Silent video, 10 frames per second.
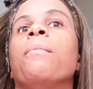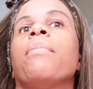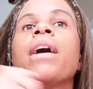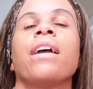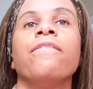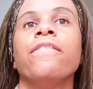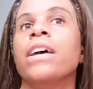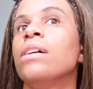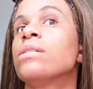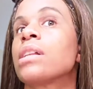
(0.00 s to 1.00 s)
but it
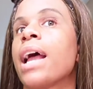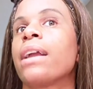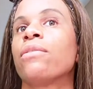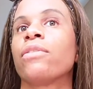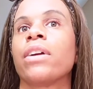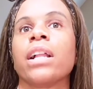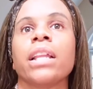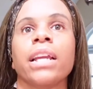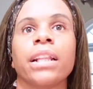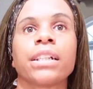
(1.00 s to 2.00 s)
feels like
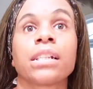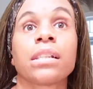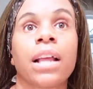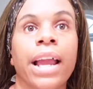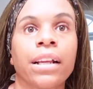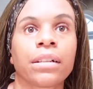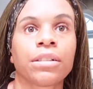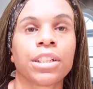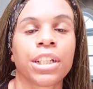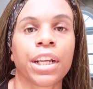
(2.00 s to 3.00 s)
really just like
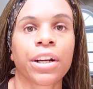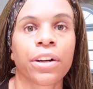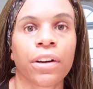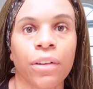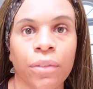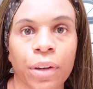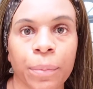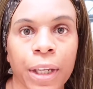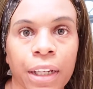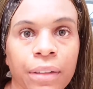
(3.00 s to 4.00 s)
sheer over
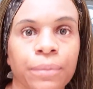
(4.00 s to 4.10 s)
me.